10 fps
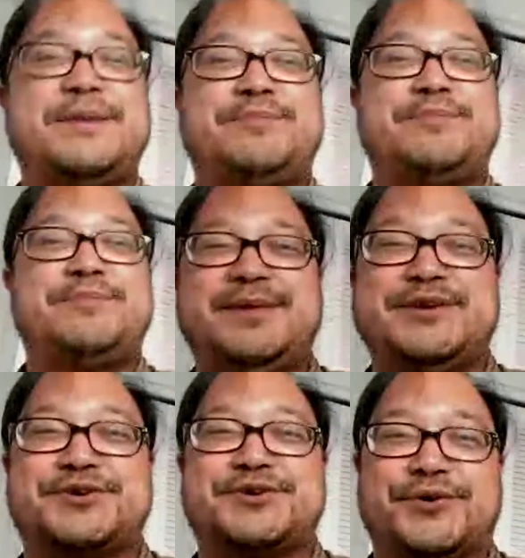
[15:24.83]
shape of the E
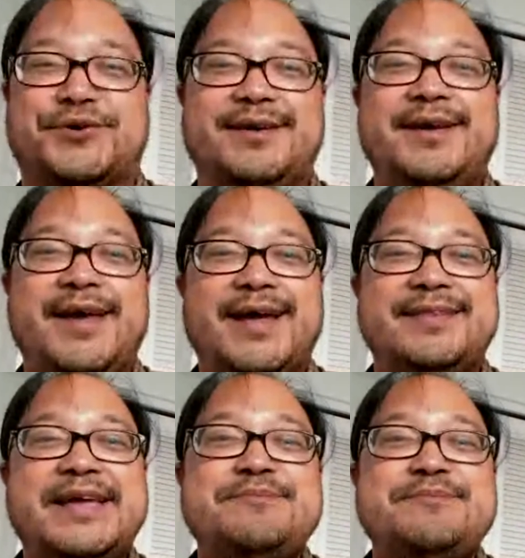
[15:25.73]
major chord,
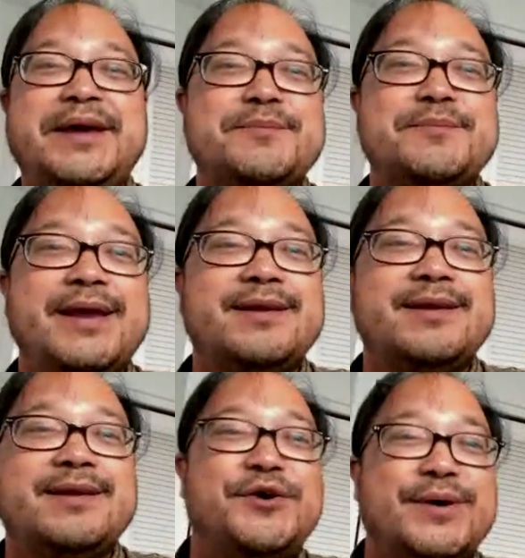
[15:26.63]
and they may or may
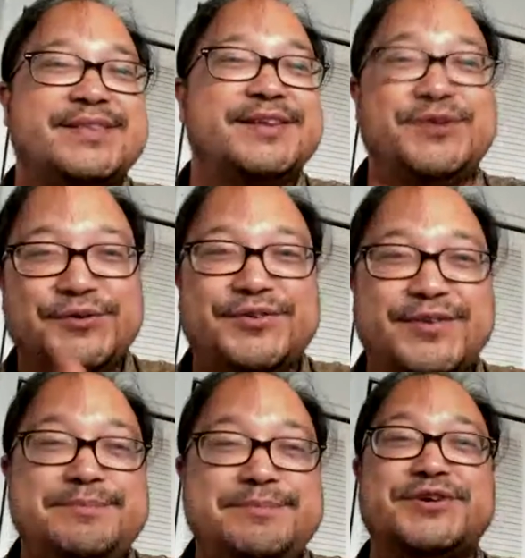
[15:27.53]
not know what the
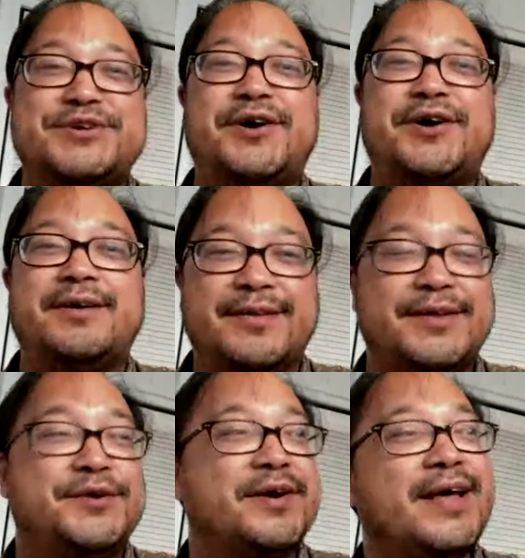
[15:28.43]
notes in the E major
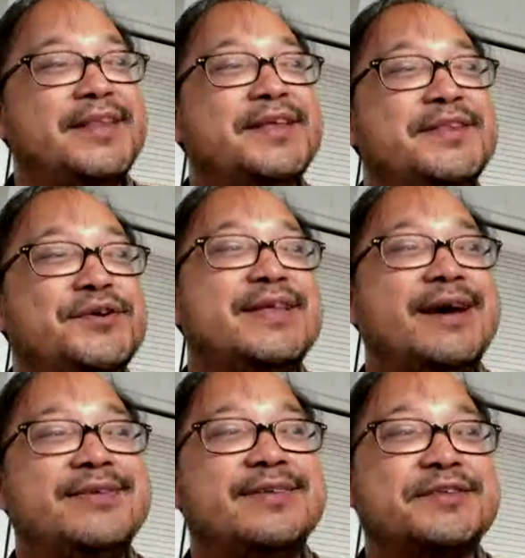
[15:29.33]
chord are. And then
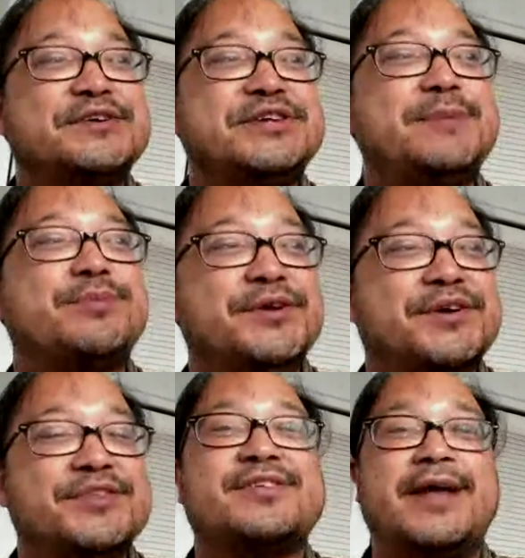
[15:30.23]
they have this other shape
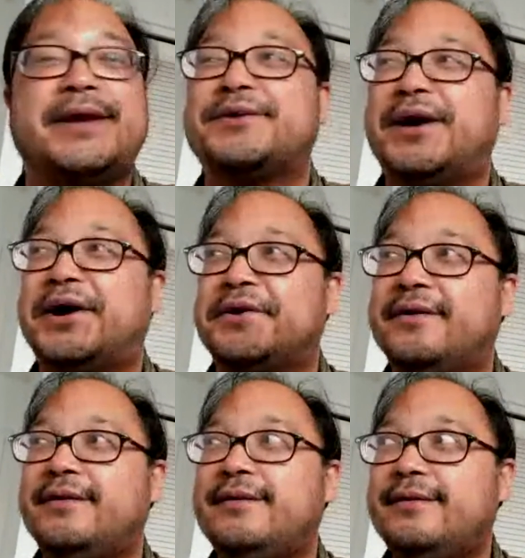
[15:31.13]
where you can slide it around.